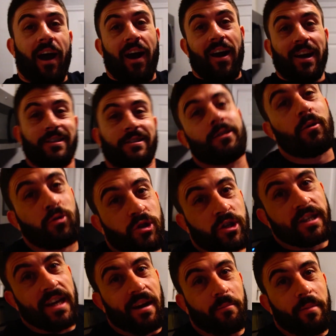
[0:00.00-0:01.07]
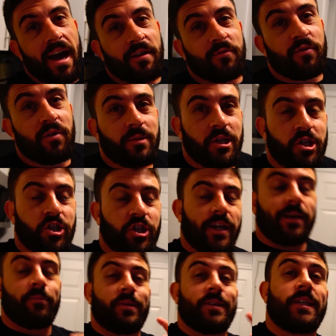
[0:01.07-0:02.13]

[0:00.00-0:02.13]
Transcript: All right, so just got back from the gym,